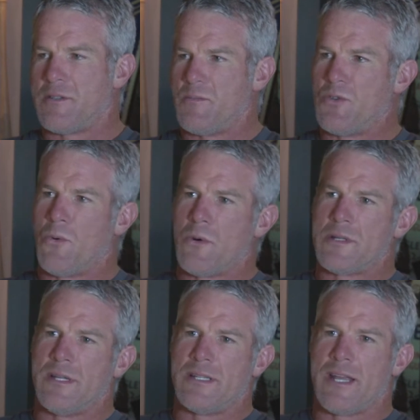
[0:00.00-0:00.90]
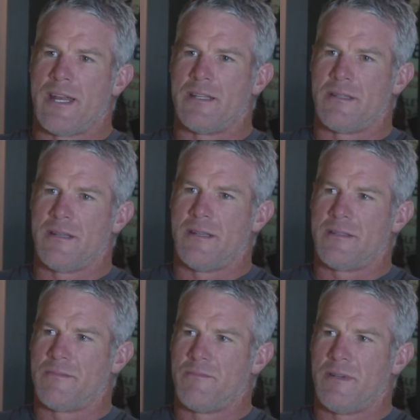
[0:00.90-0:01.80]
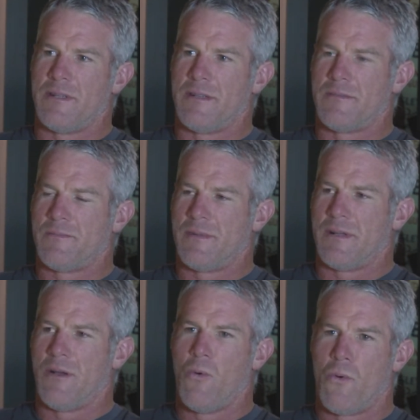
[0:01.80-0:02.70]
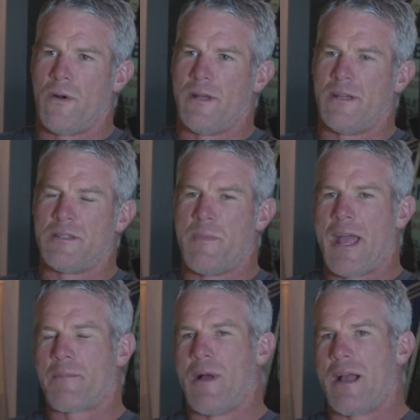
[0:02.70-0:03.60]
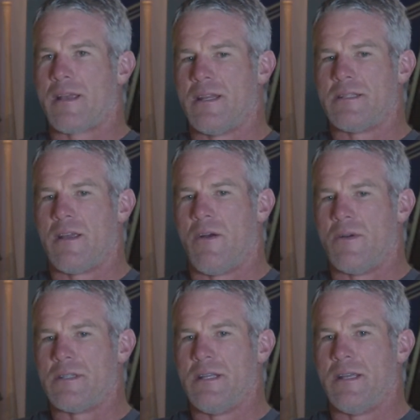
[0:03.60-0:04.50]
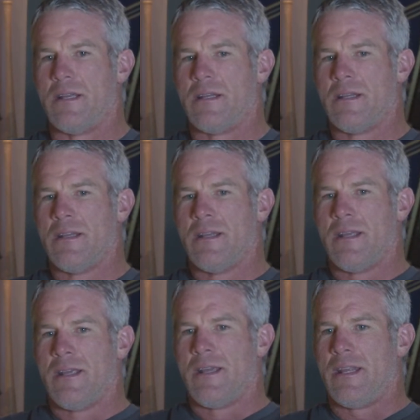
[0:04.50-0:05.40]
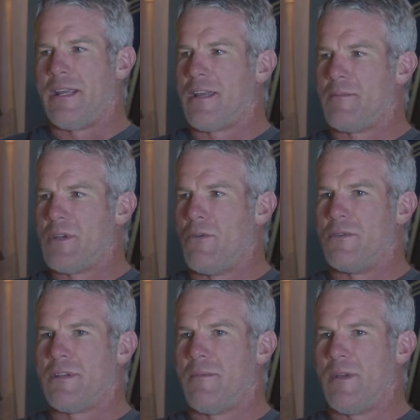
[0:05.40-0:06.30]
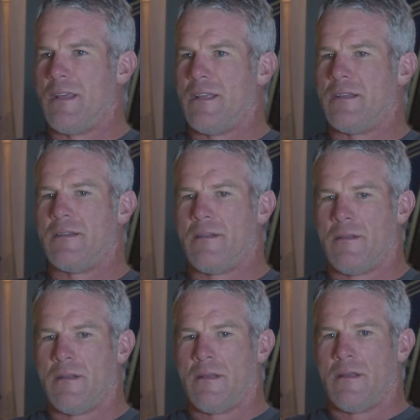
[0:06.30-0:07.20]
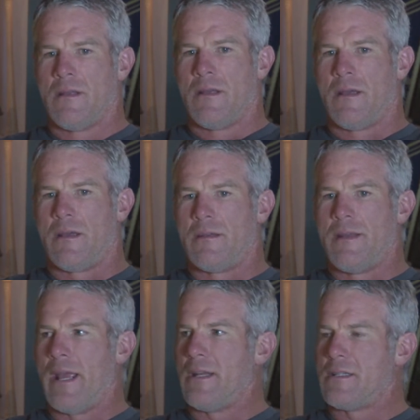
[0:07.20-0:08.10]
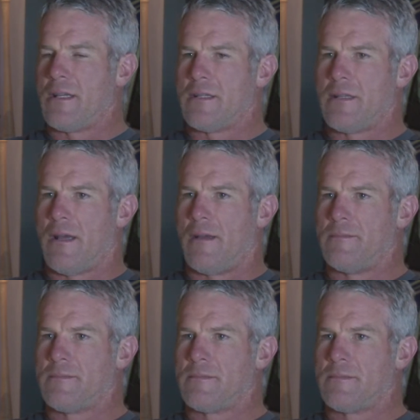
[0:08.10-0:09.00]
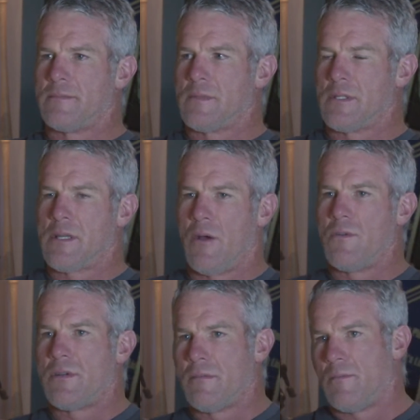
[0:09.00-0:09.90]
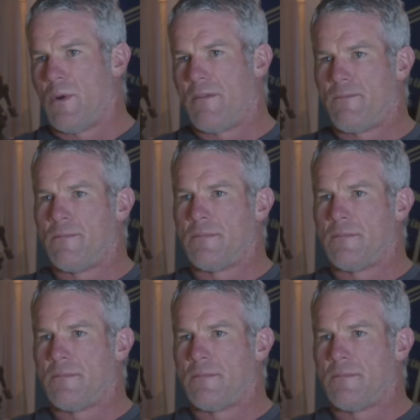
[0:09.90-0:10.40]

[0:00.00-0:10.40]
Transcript: some shorts, and he's got his horn in his back pocket as he always did. And he comes over to me, and Danny says, Coach, Brett